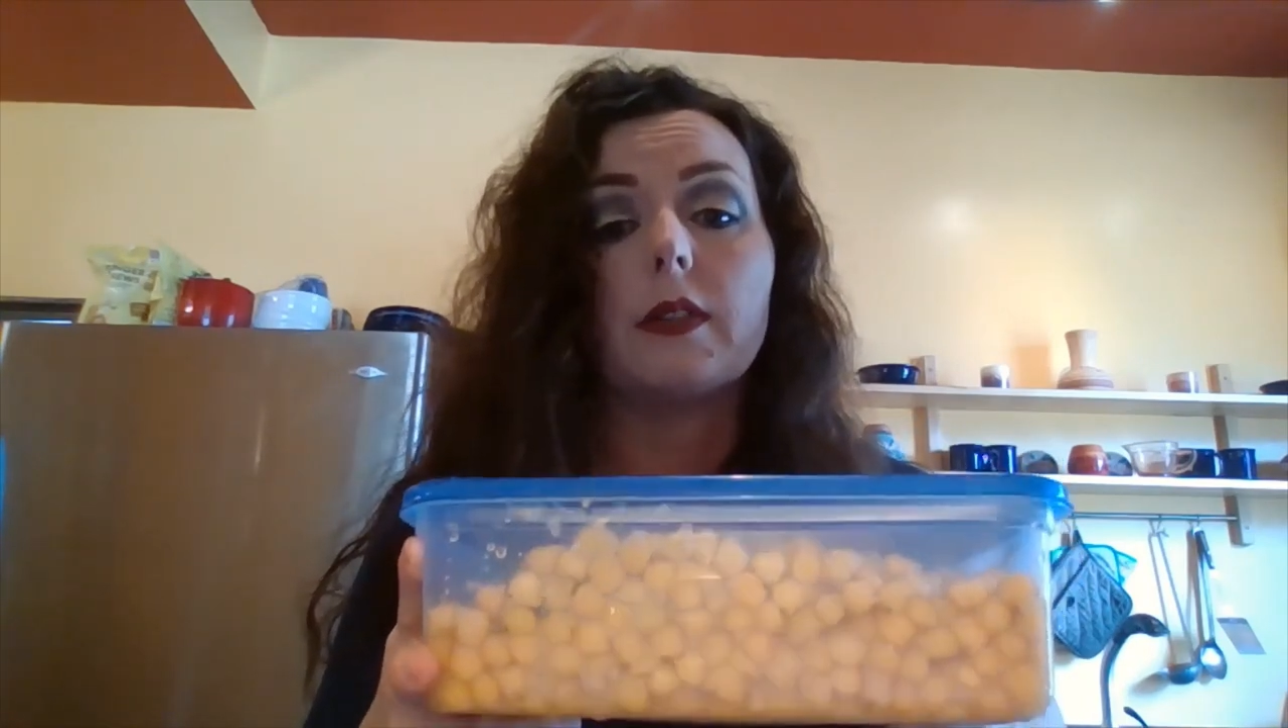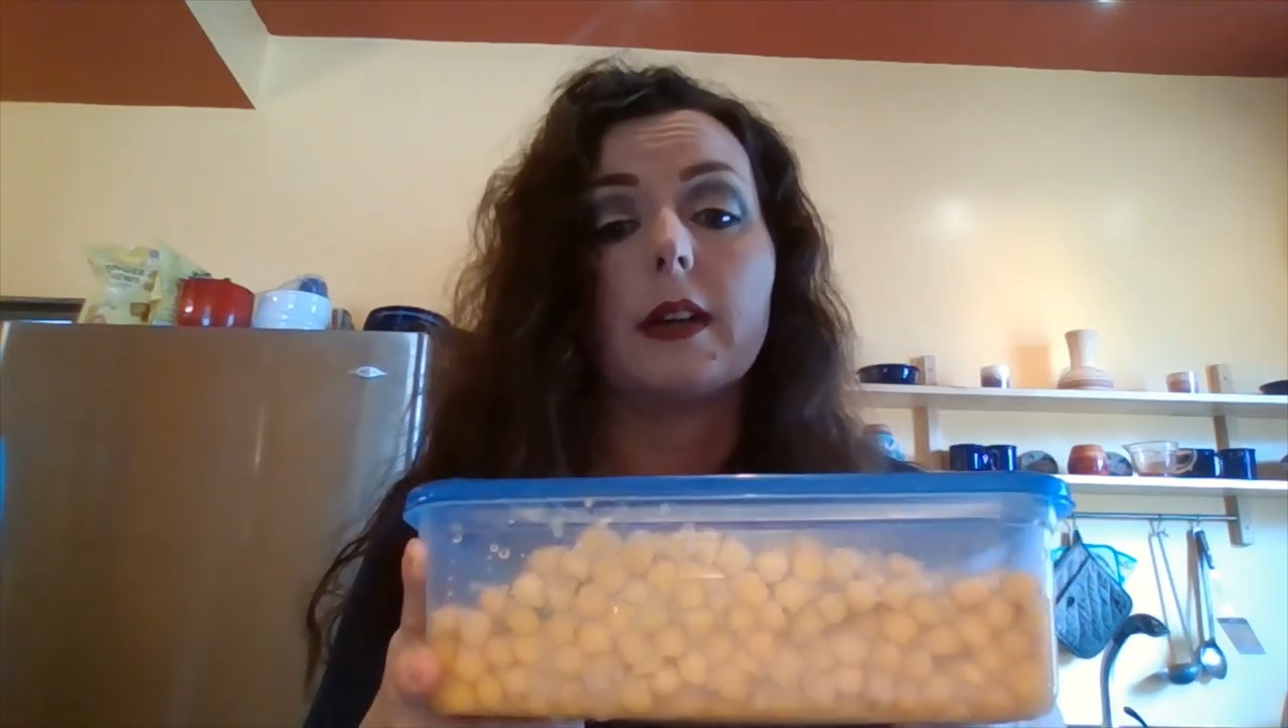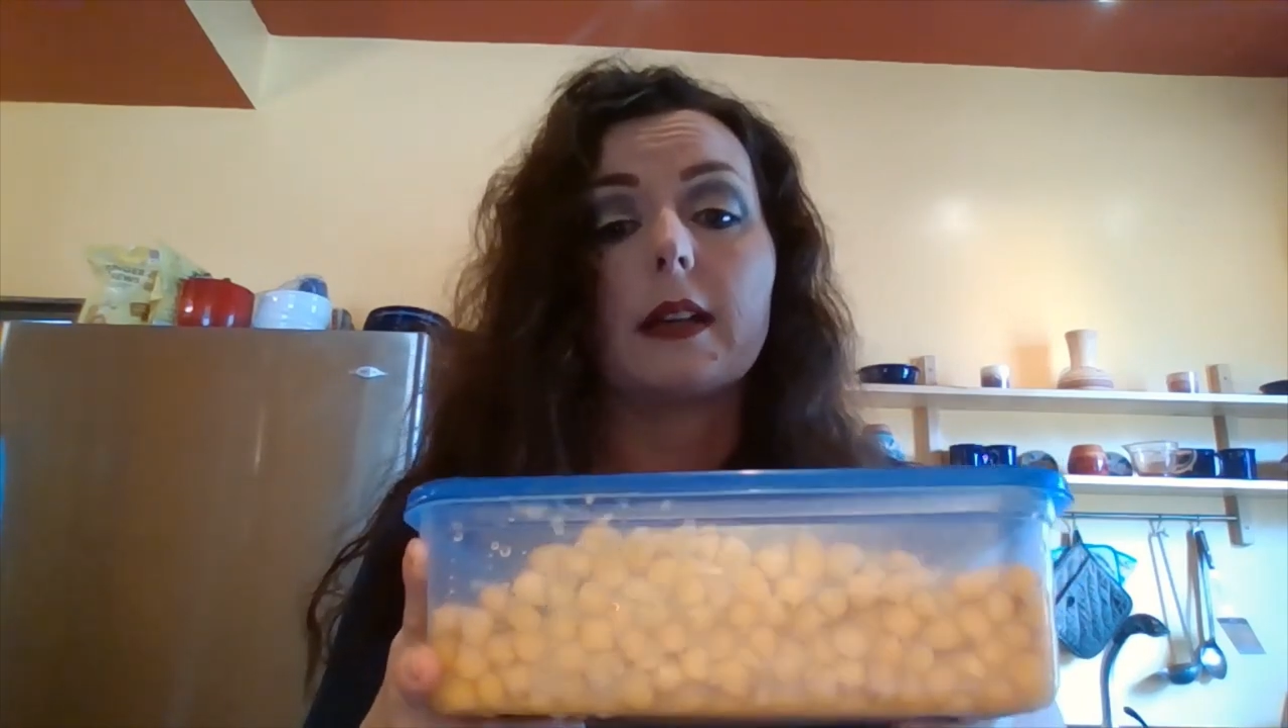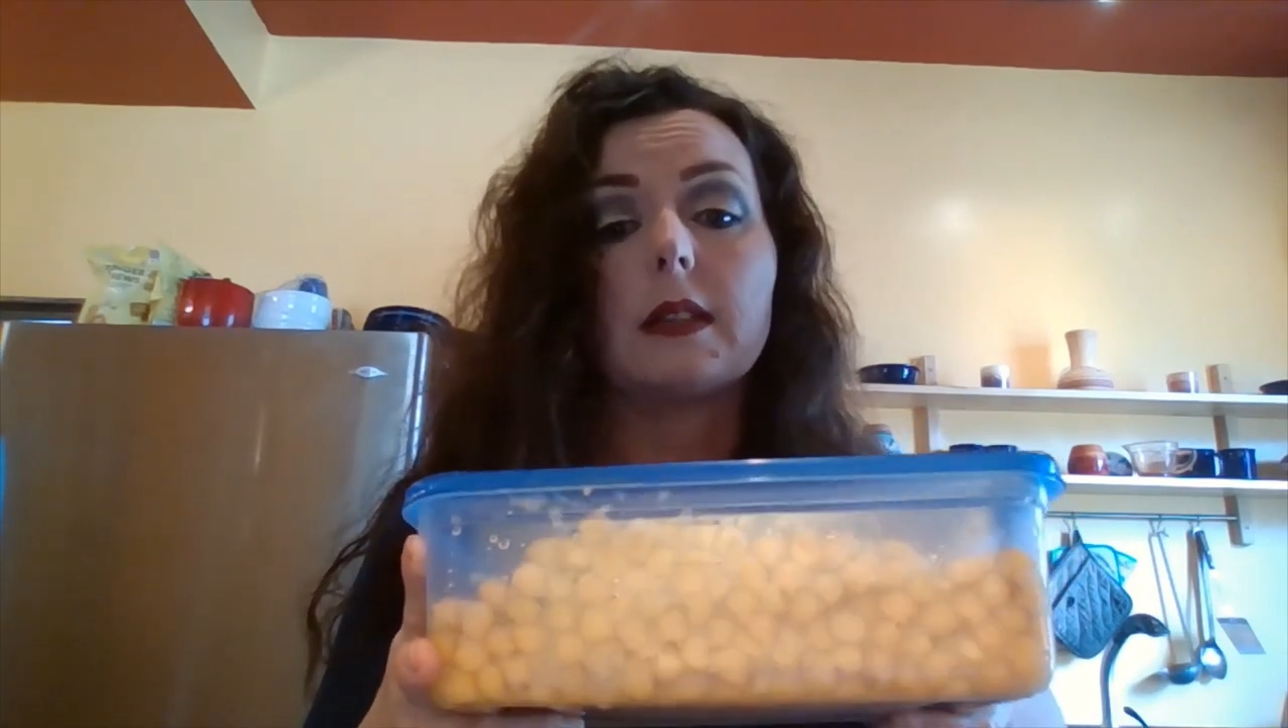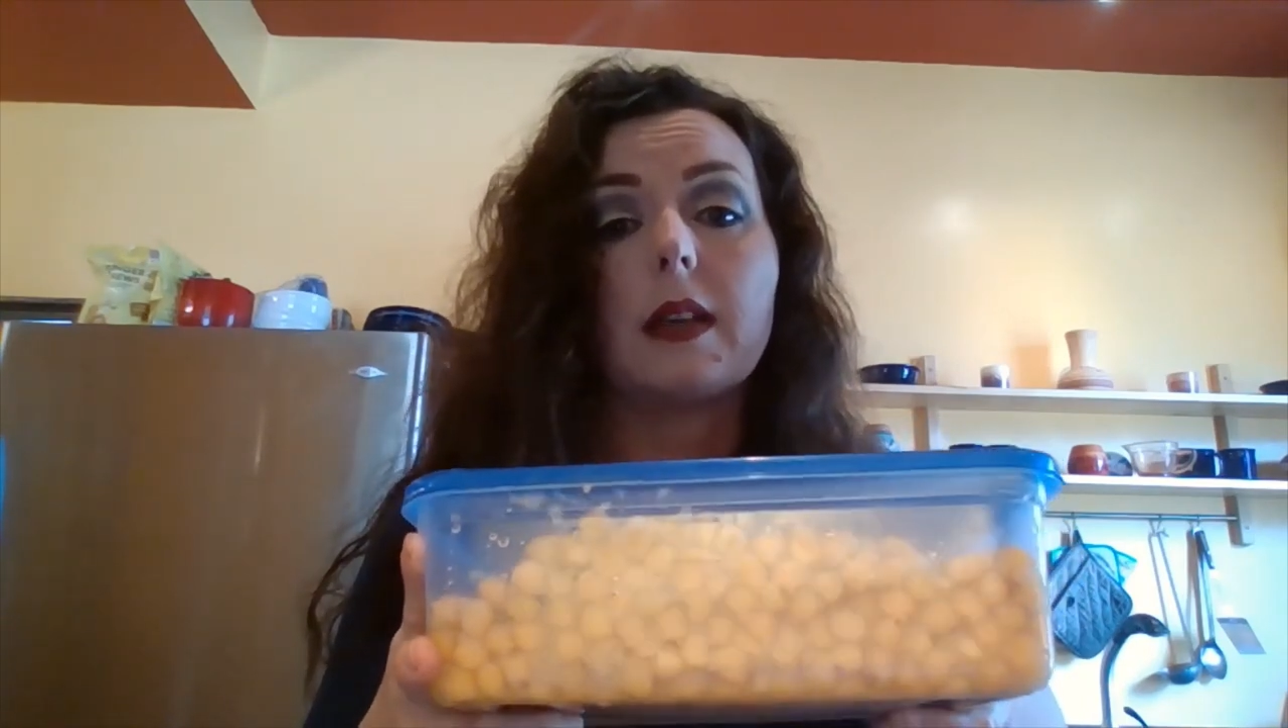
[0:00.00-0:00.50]
for
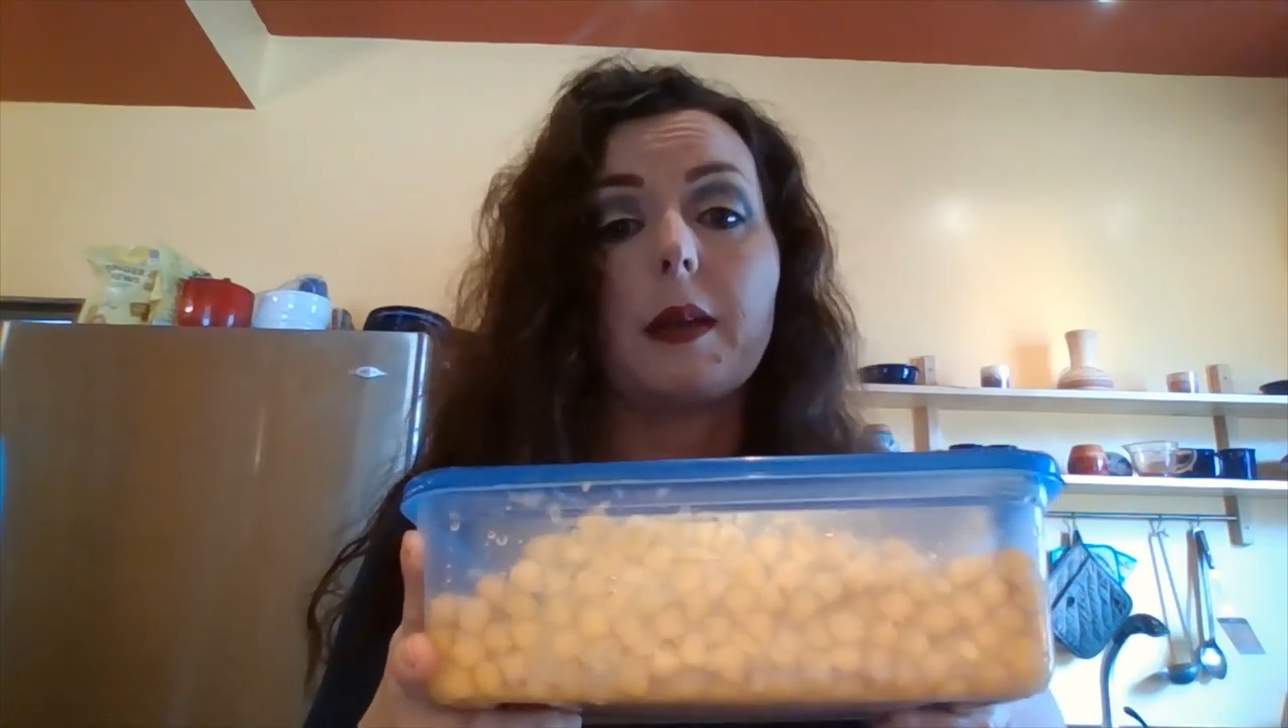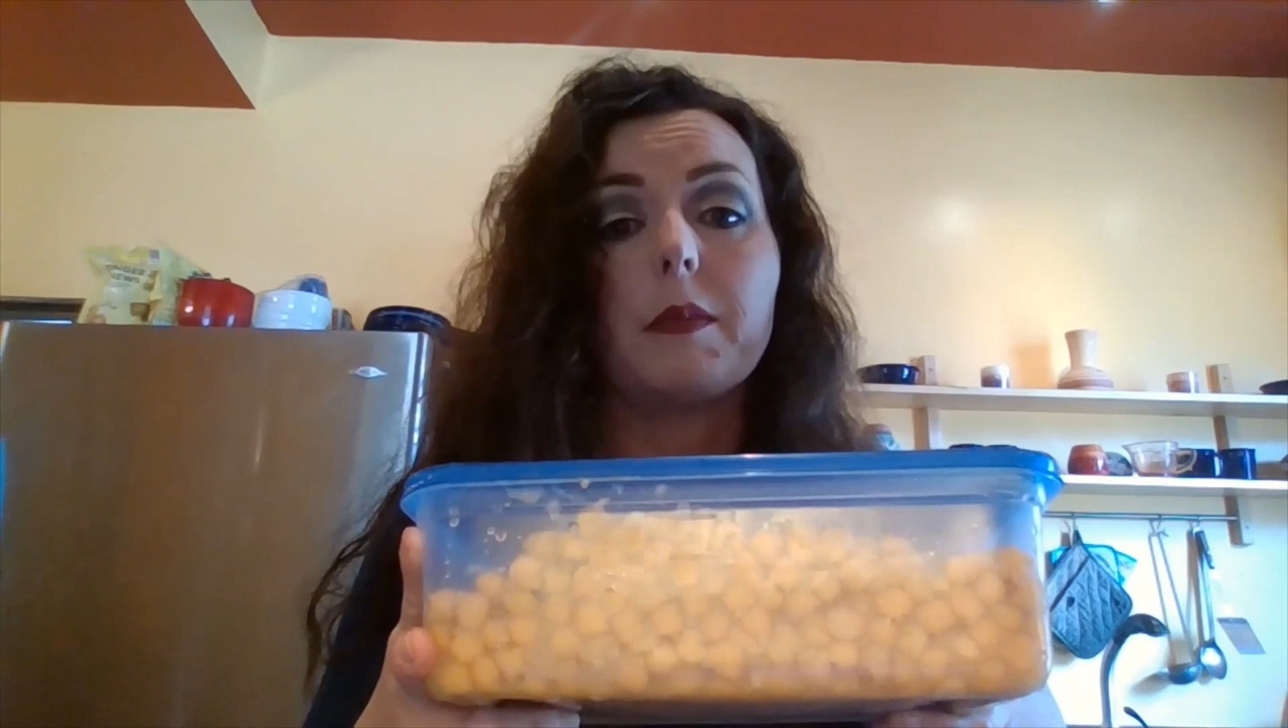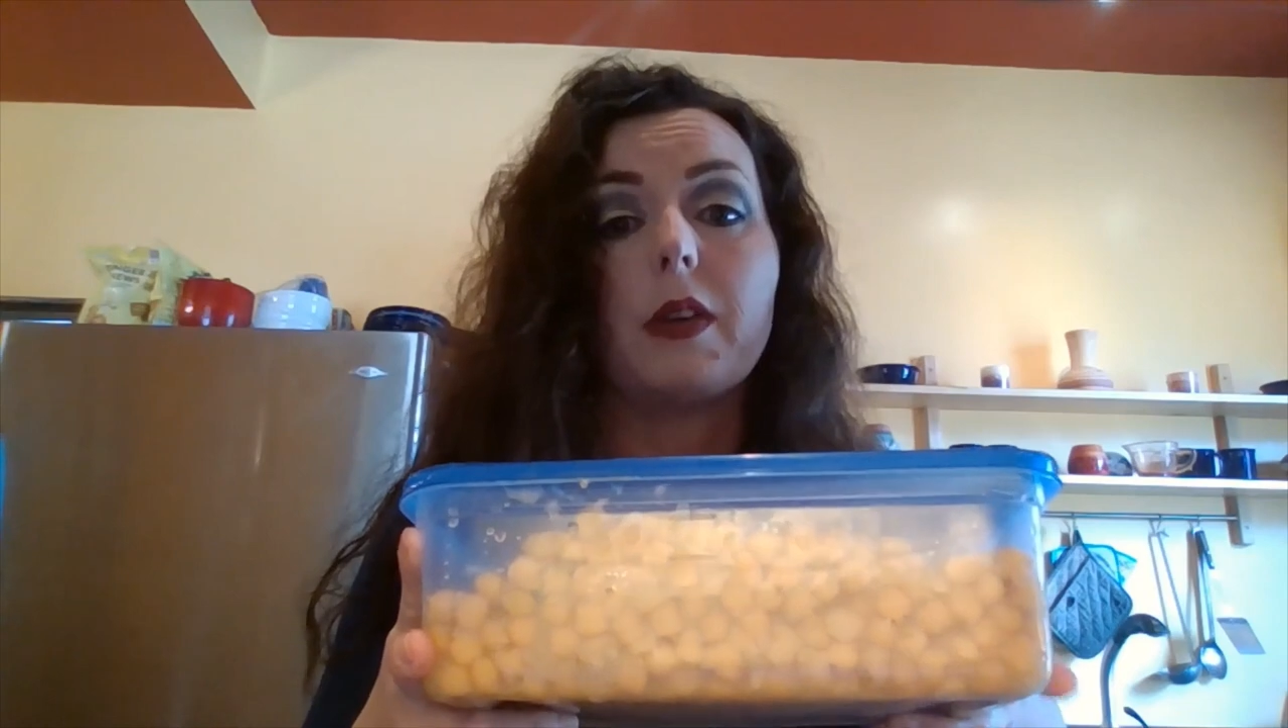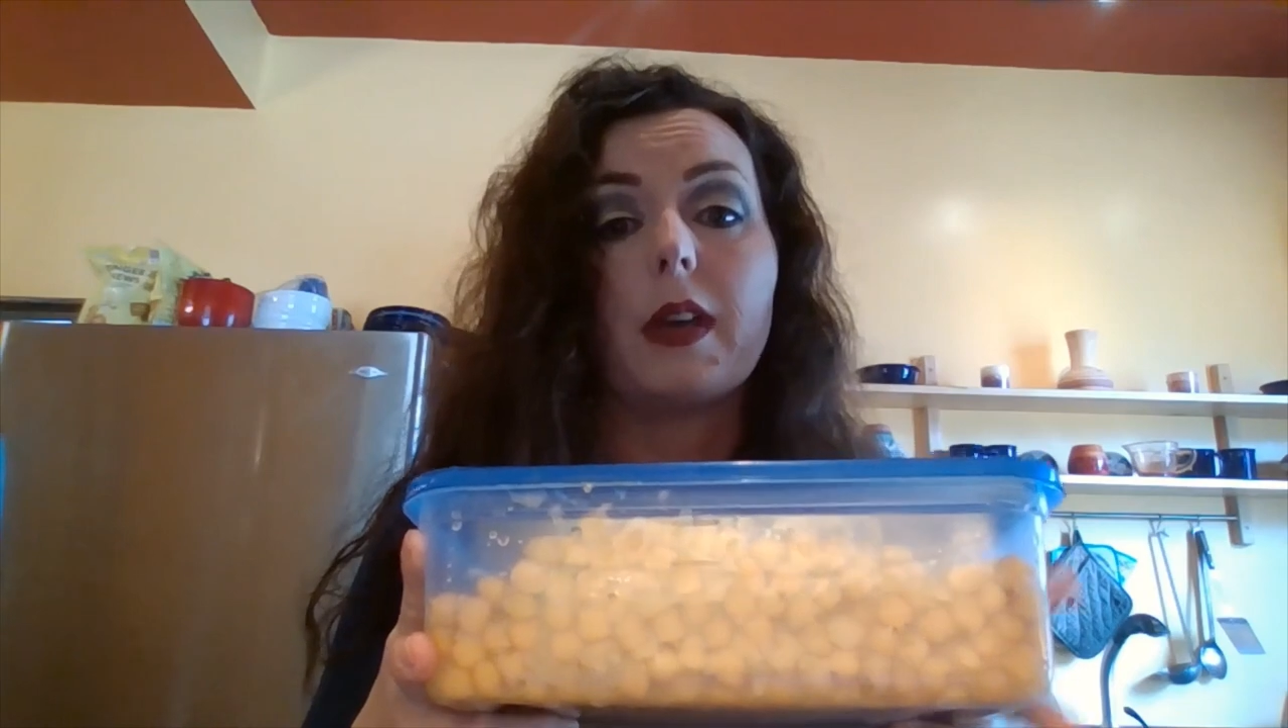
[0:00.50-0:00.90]
next time, you